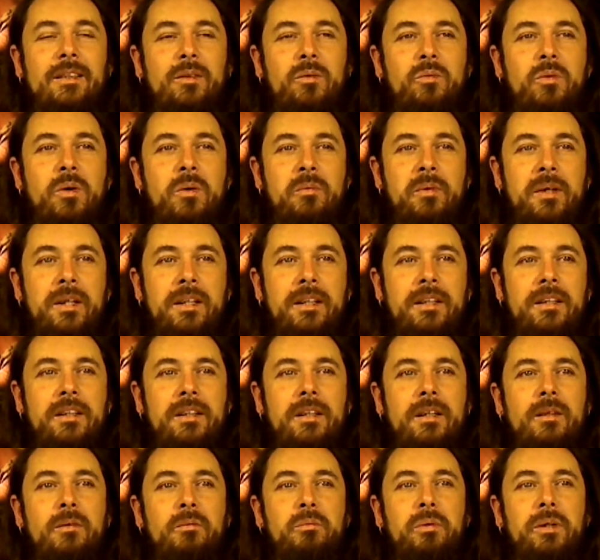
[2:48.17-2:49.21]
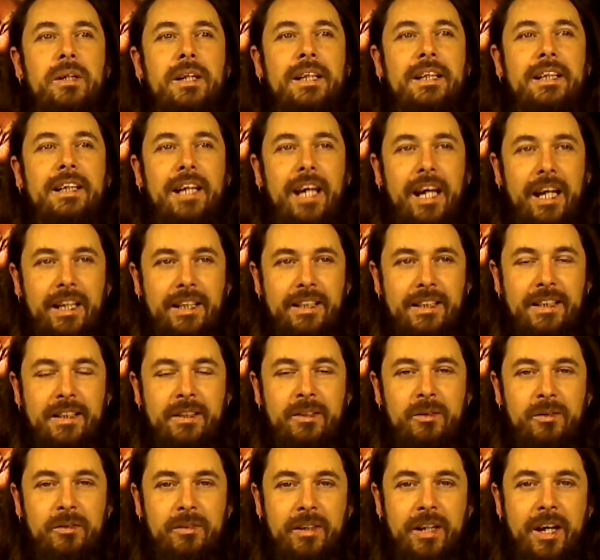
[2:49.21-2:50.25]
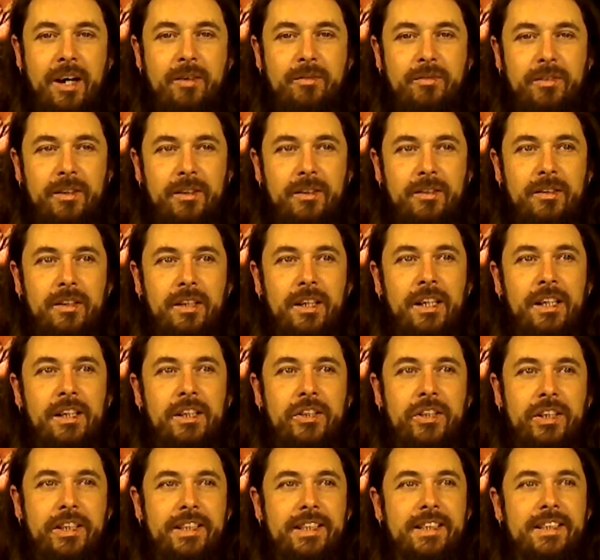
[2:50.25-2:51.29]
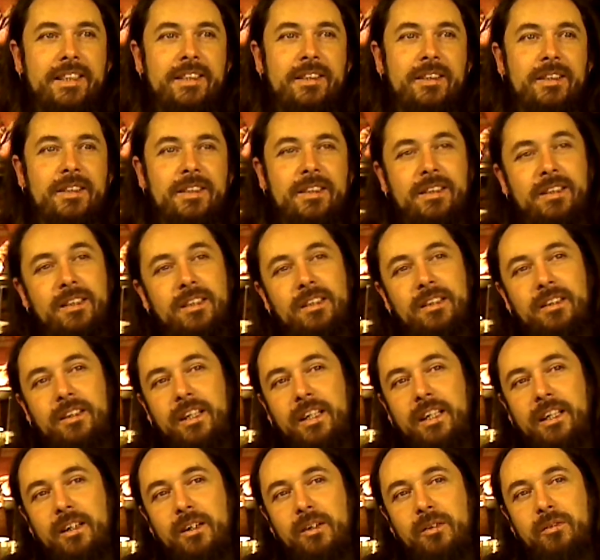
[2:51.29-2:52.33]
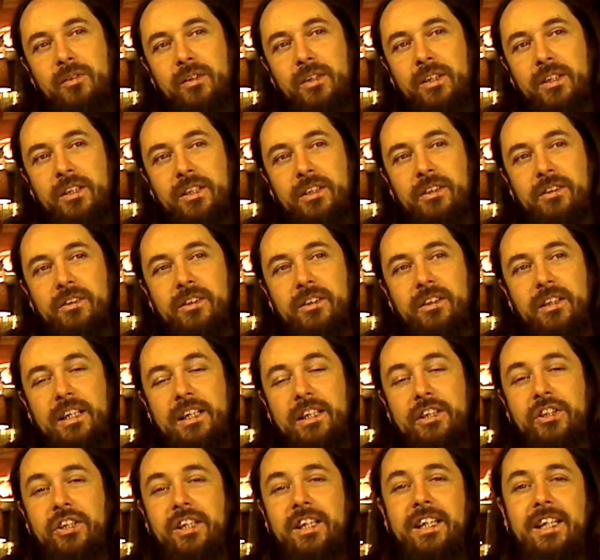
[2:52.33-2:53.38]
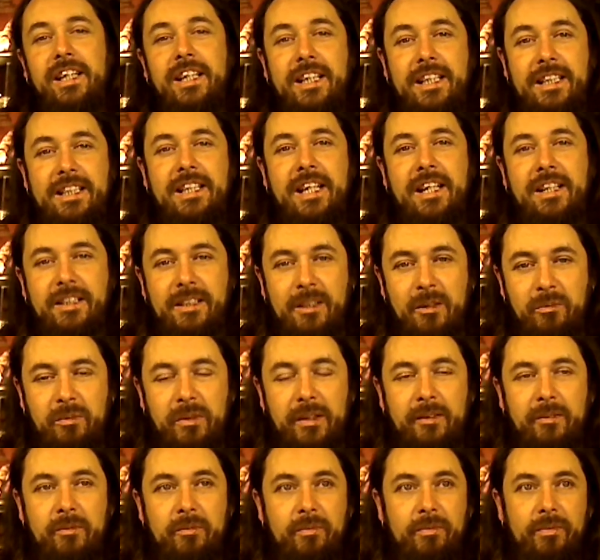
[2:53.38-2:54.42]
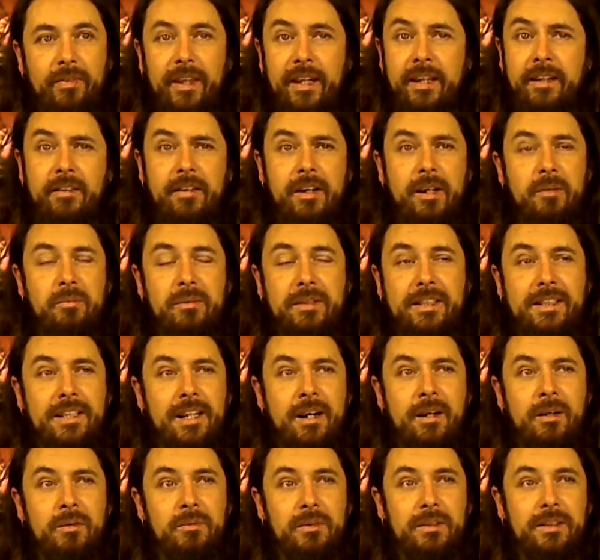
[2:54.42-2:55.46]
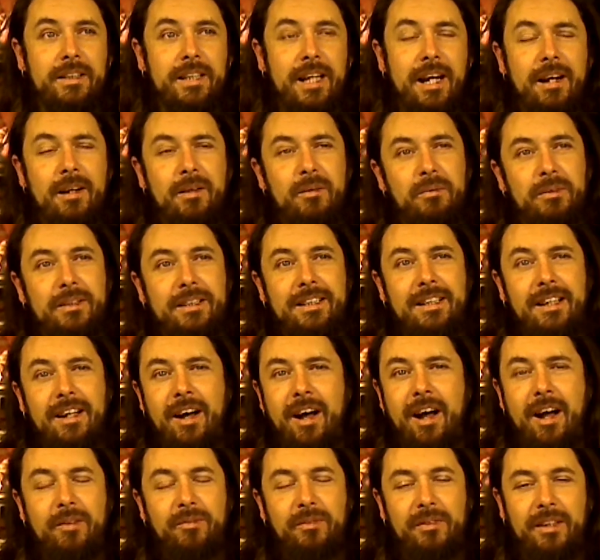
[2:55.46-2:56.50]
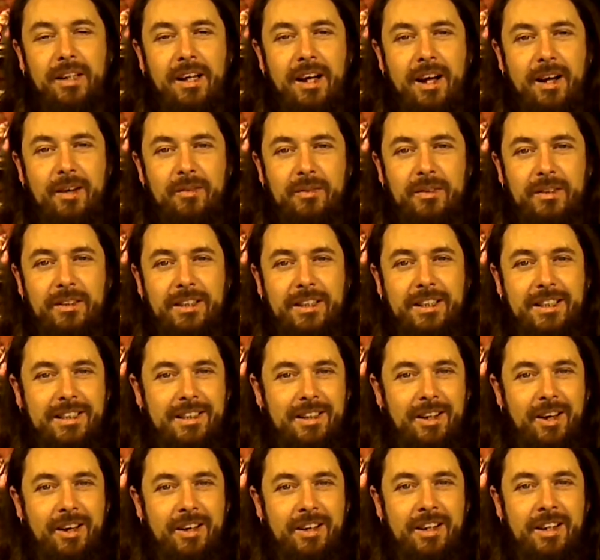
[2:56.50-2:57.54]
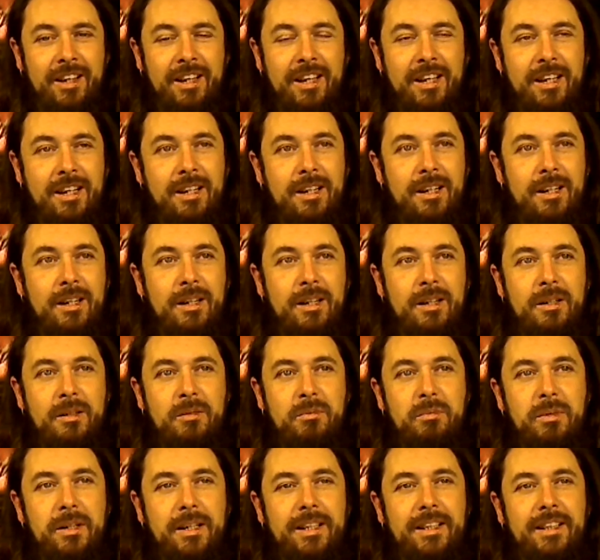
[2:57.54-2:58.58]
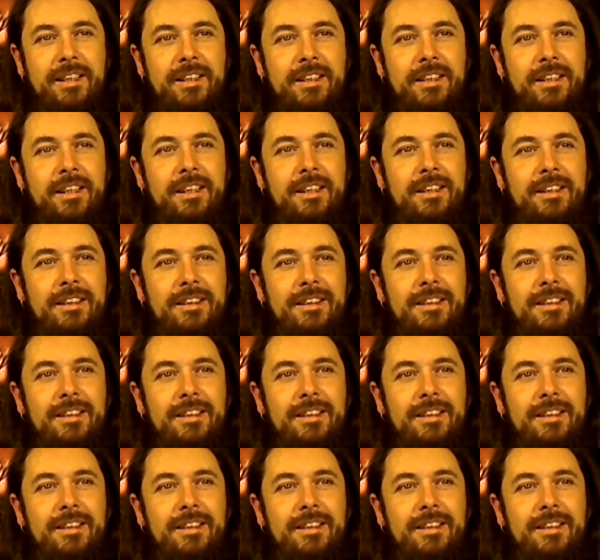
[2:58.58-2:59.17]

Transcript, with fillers: it's a woman putting cakes into an oven, and Jesus is looking over her shoulder, and she, he says something incredibly terrible, terrible, awful, awful, just but it,